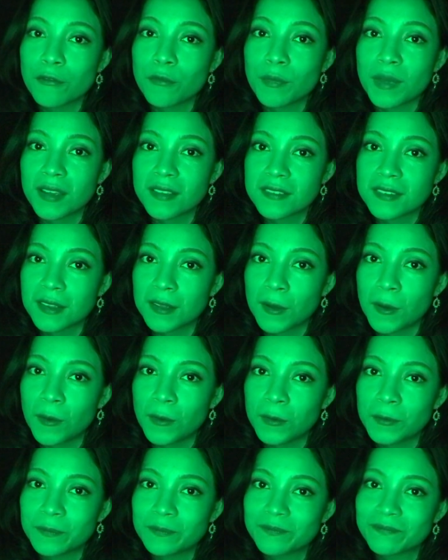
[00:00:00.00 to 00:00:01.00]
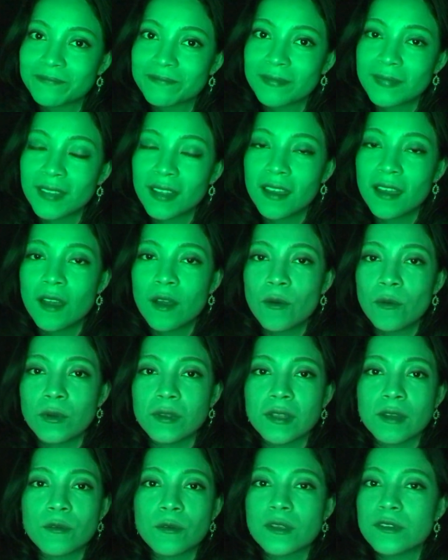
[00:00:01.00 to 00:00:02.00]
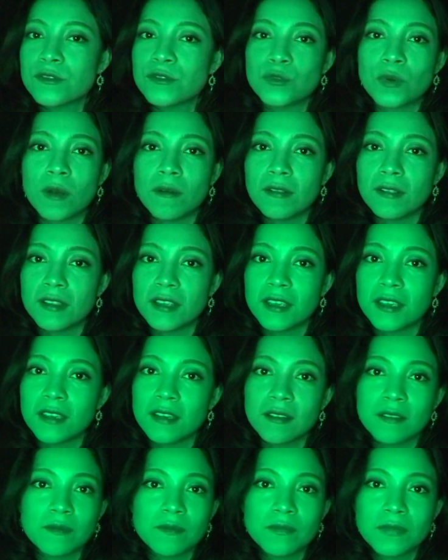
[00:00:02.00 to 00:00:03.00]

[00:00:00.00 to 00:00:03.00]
Mexico when I was traveling